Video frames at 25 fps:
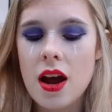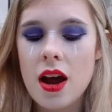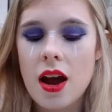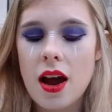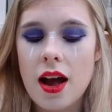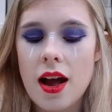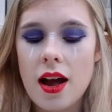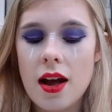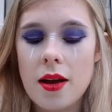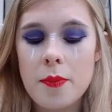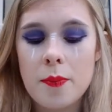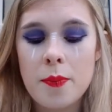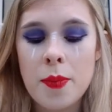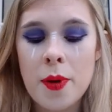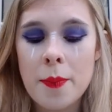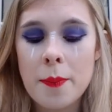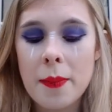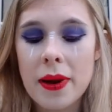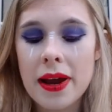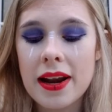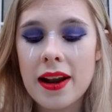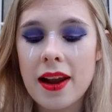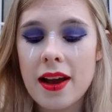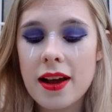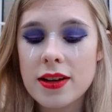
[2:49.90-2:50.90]
But
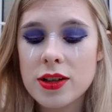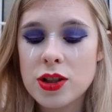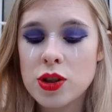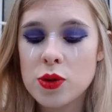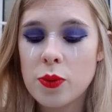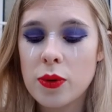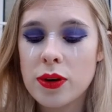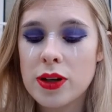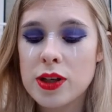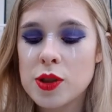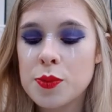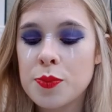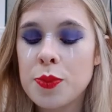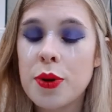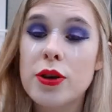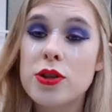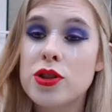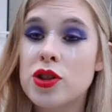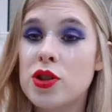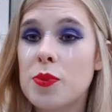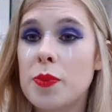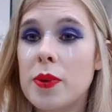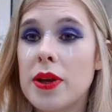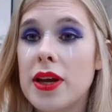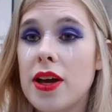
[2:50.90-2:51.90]
my last one is
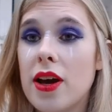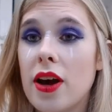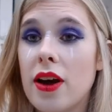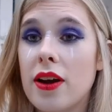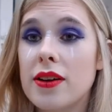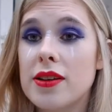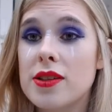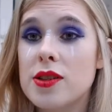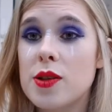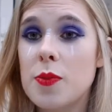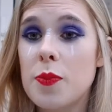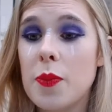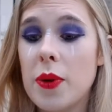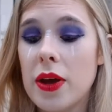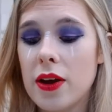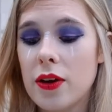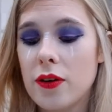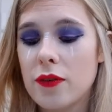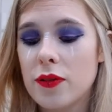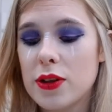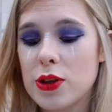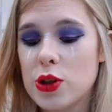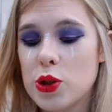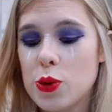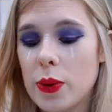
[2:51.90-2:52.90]
possibly going to be
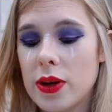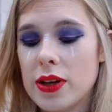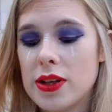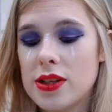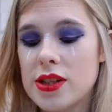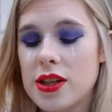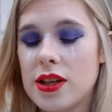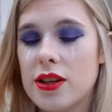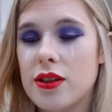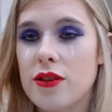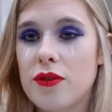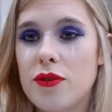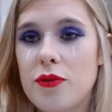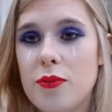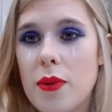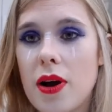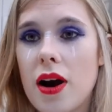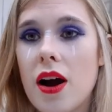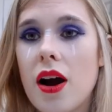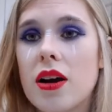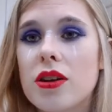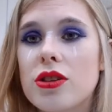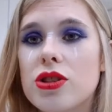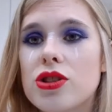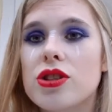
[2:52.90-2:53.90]
on the 20th of
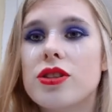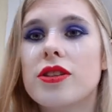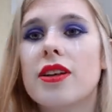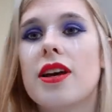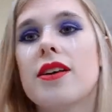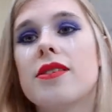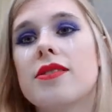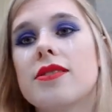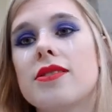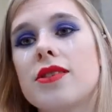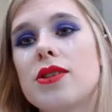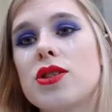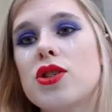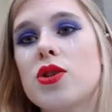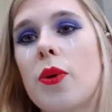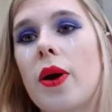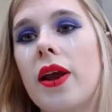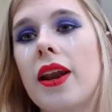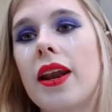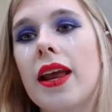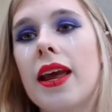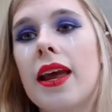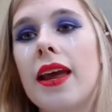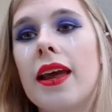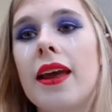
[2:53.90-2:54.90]
March
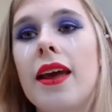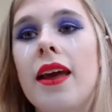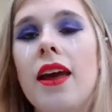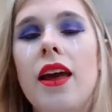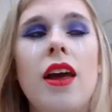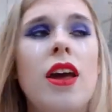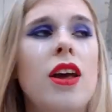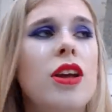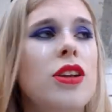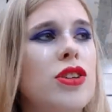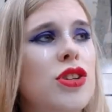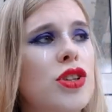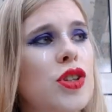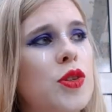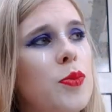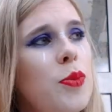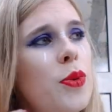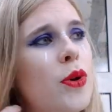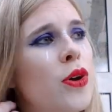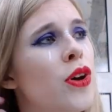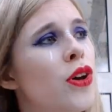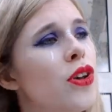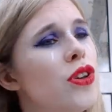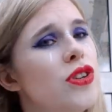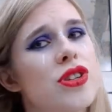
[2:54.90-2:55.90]
2020, just
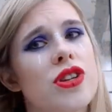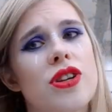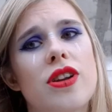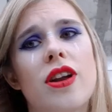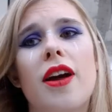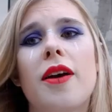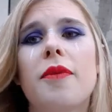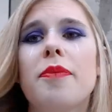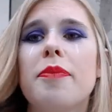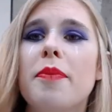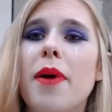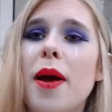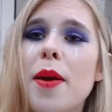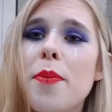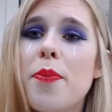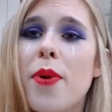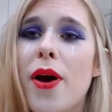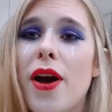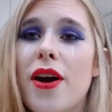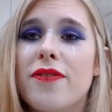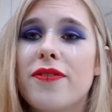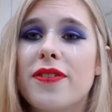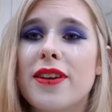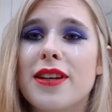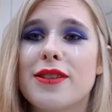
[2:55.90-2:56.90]
because, you know, my
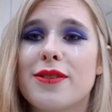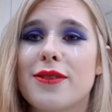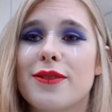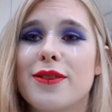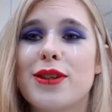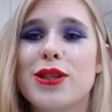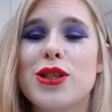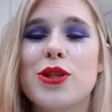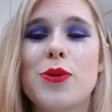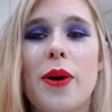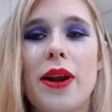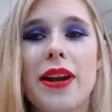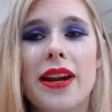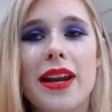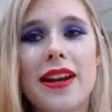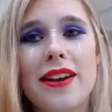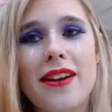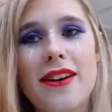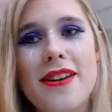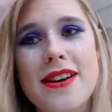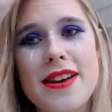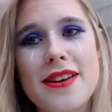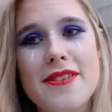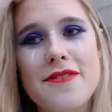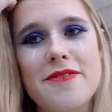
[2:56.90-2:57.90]
birthday's on the
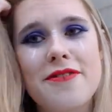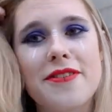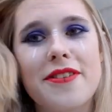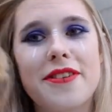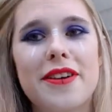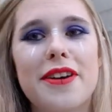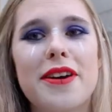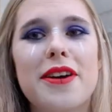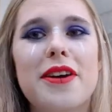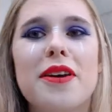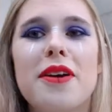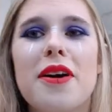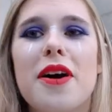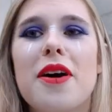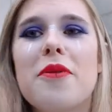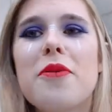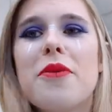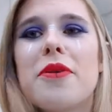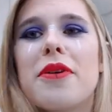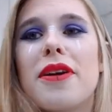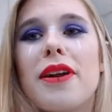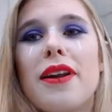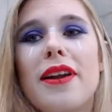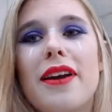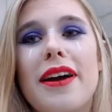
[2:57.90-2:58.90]
29th and I
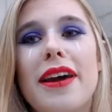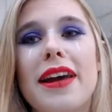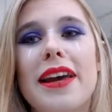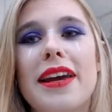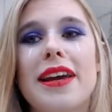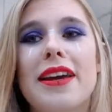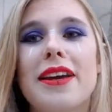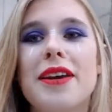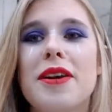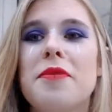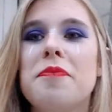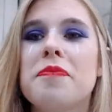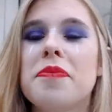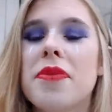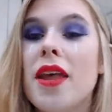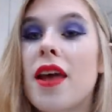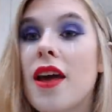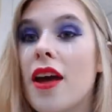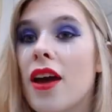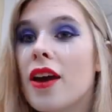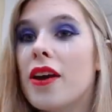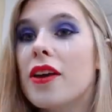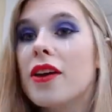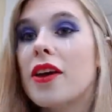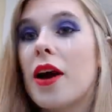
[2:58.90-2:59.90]
want to like
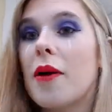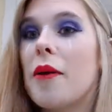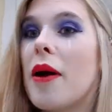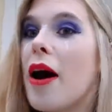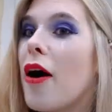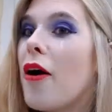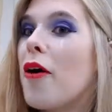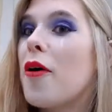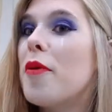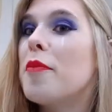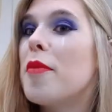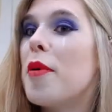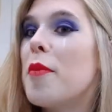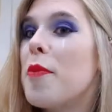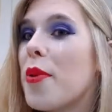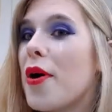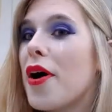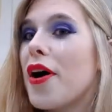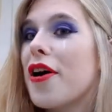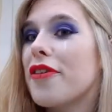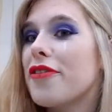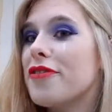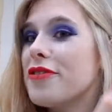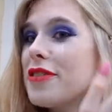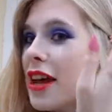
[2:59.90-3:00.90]
go out on the
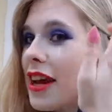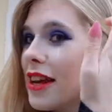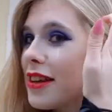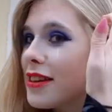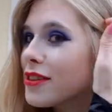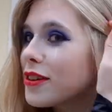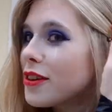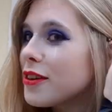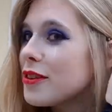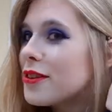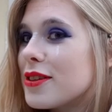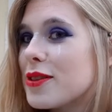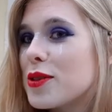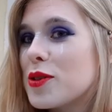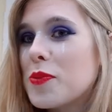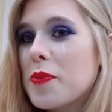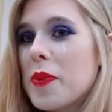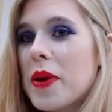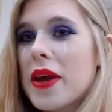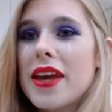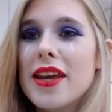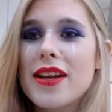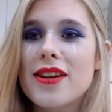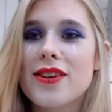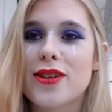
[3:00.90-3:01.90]
birthday, so
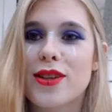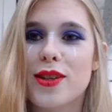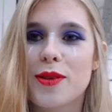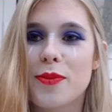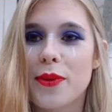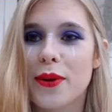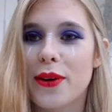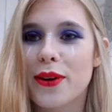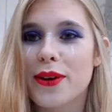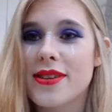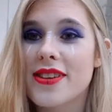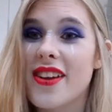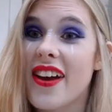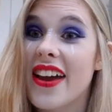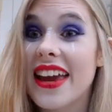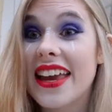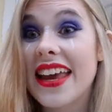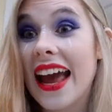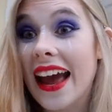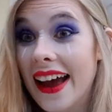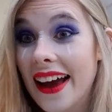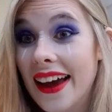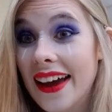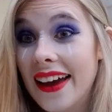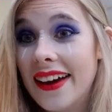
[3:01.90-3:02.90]
speak, just because I
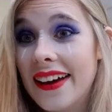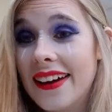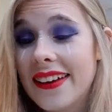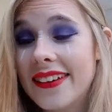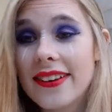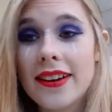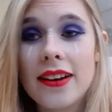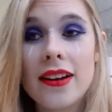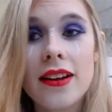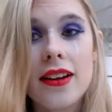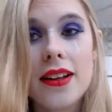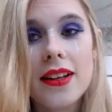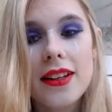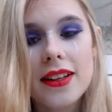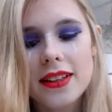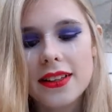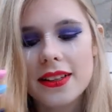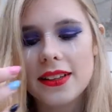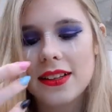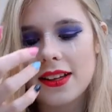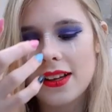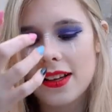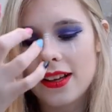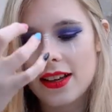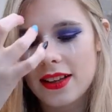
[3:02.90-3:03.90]
can.
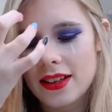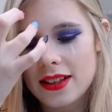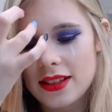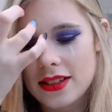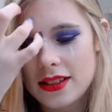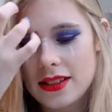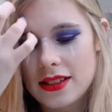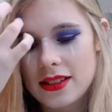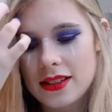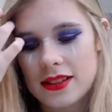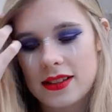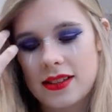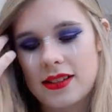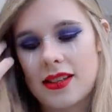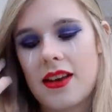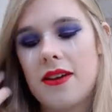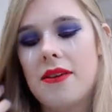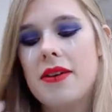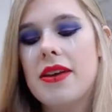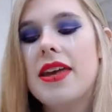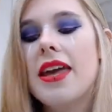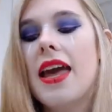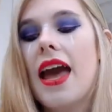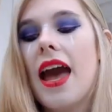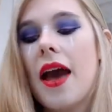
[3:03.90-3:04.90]
So
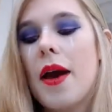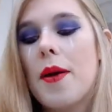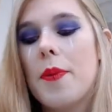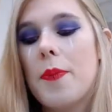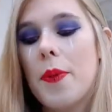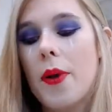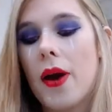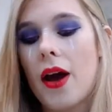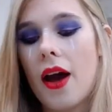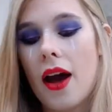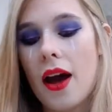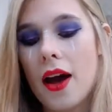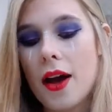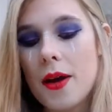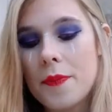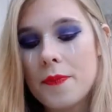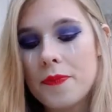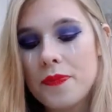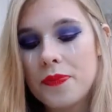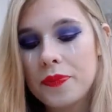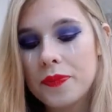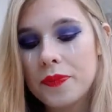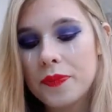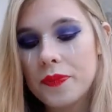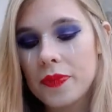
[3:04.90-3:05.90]
yeah, but
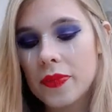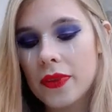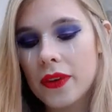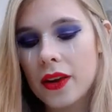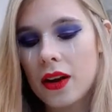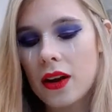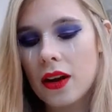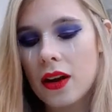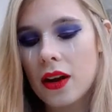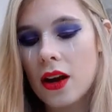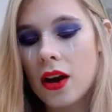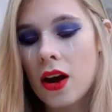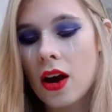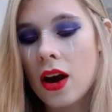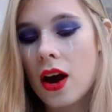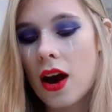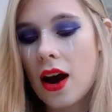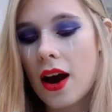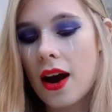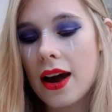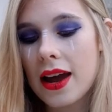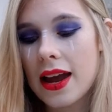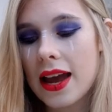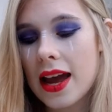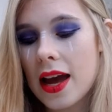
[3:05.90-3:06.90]

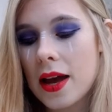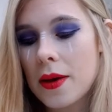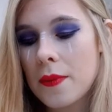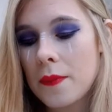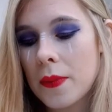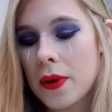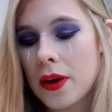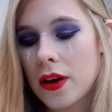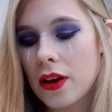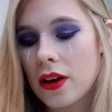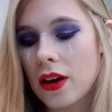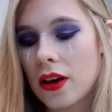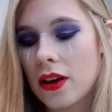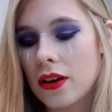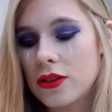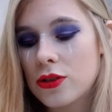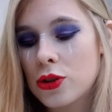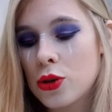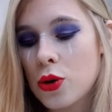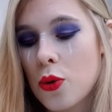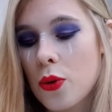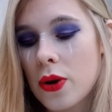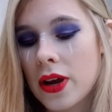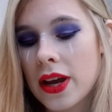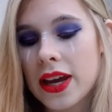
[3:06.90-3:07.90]
I am
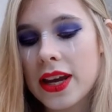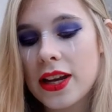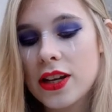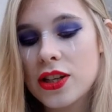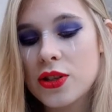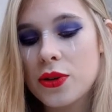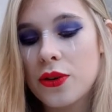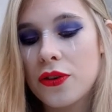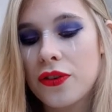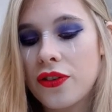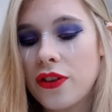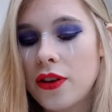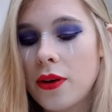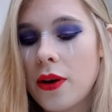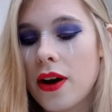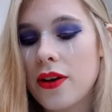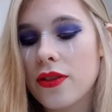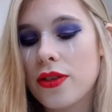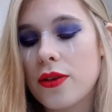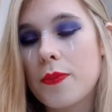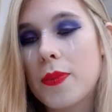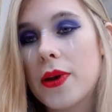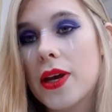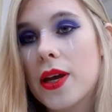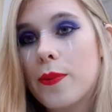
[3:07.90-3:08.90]
talking to a few
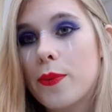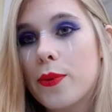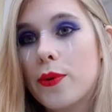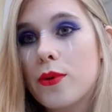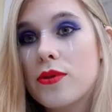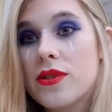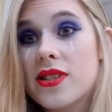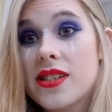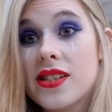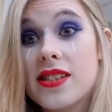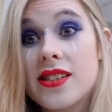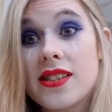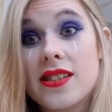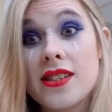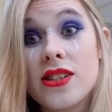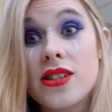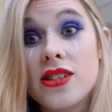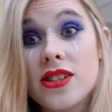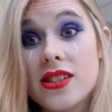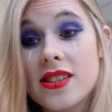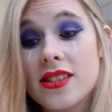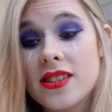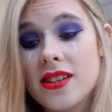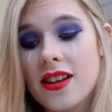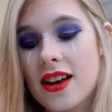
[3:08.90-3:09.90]
other people just to
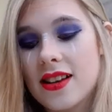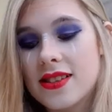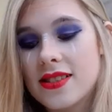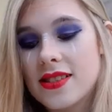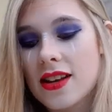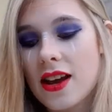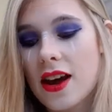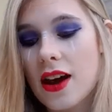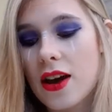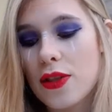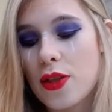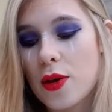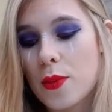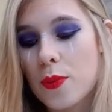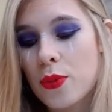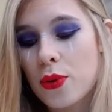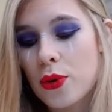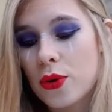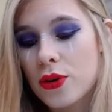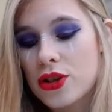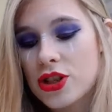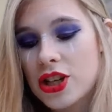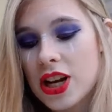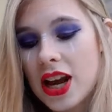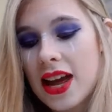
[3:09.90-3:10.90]
discuss other
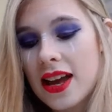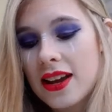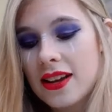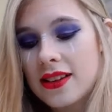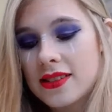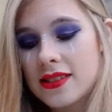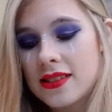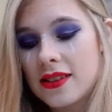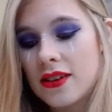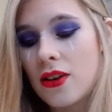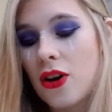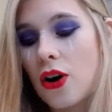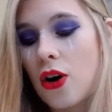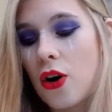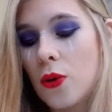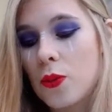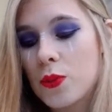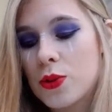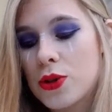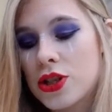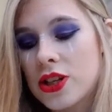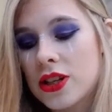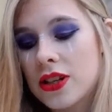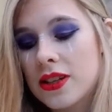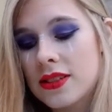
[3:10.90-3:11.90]
projects and
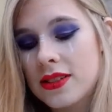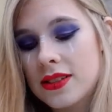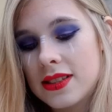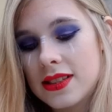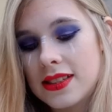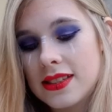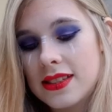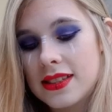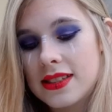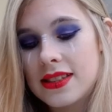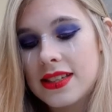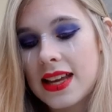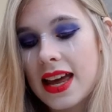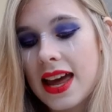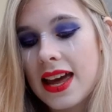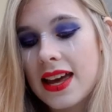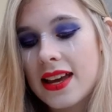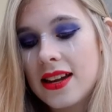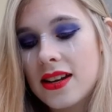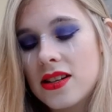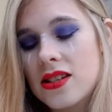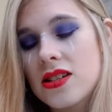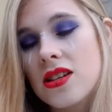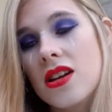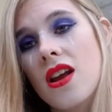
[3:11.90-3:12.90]
options
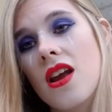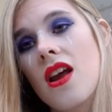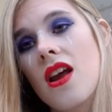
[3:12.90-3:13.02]
instead.